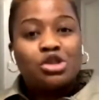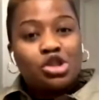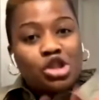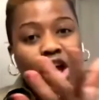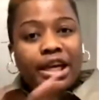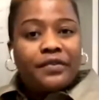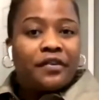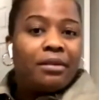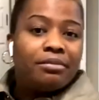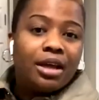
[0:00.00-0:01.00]
turn it
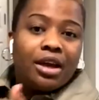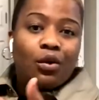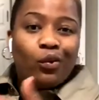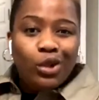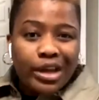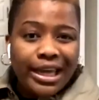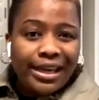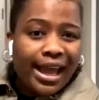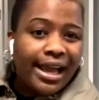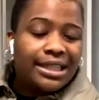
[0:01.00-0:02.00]
from
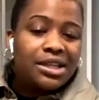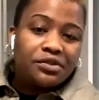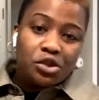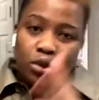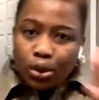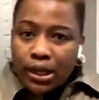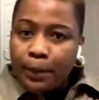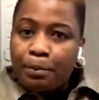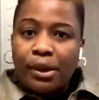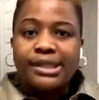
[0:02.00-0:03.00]
looking negative to
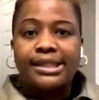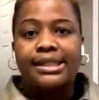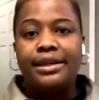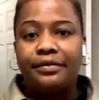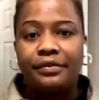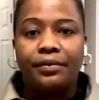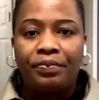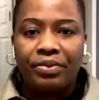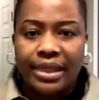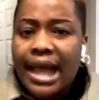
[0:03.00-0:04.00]
looking positive?
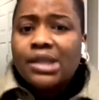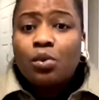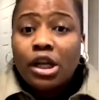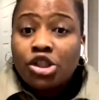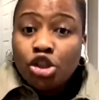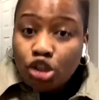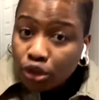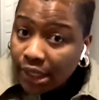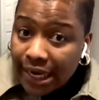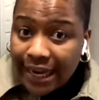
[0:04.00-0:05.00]
That's what you
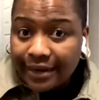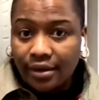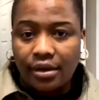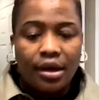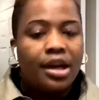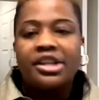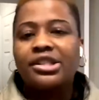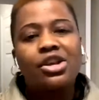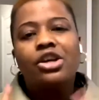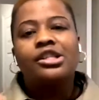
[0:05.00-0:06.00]
should learn.
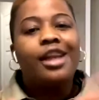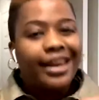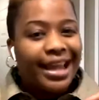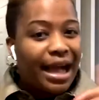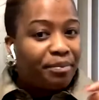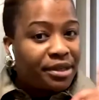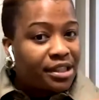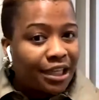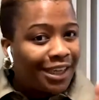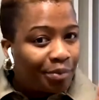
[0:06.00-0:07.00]
So study gap is
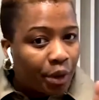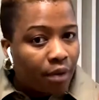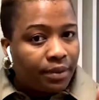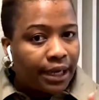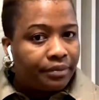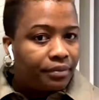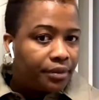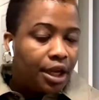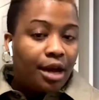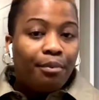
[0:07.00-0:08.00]
not the problem.
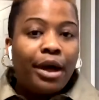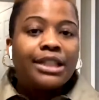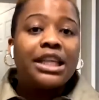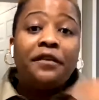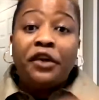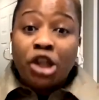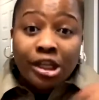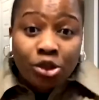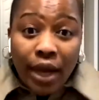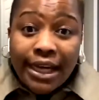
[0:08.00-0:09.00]
But if you
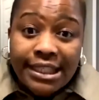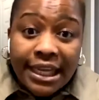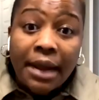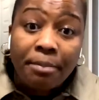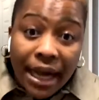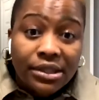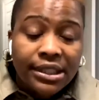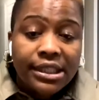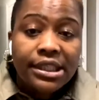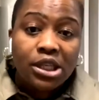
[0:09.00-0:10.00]
don't do anything about
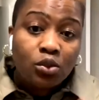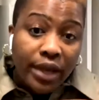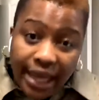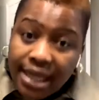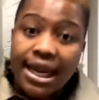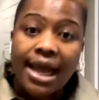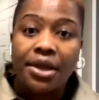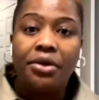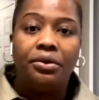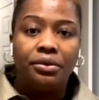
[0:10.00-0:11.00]
it, it will hinder
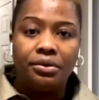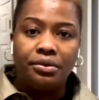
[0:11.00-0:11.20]
you.